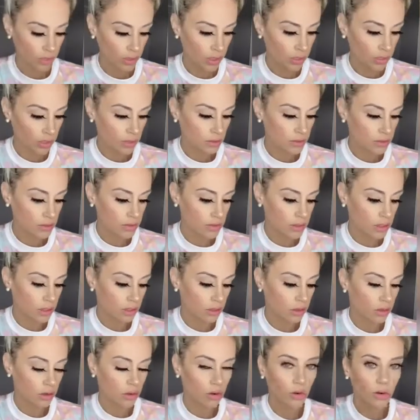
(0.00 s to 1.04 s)

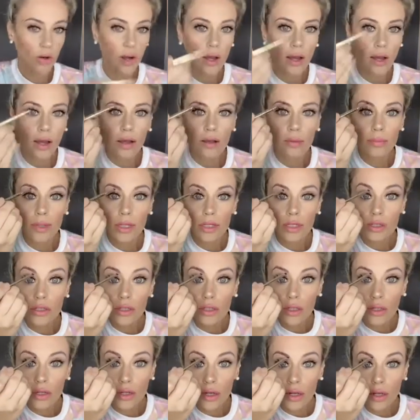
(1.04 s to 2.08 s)
So I'll make sure
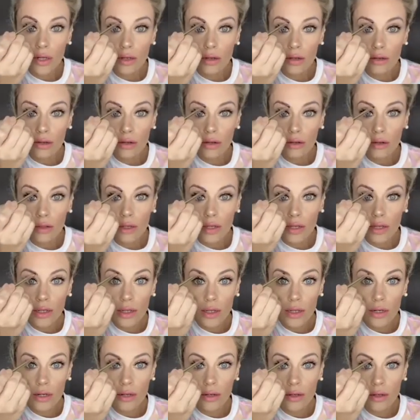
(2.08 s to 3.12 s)
to
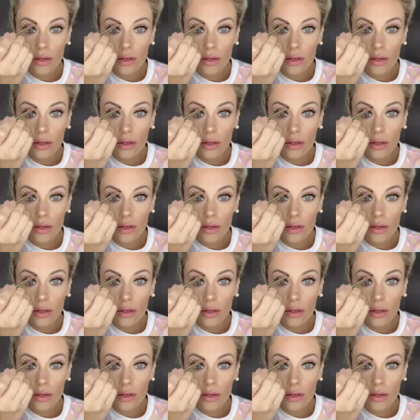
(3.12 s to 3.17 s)
underline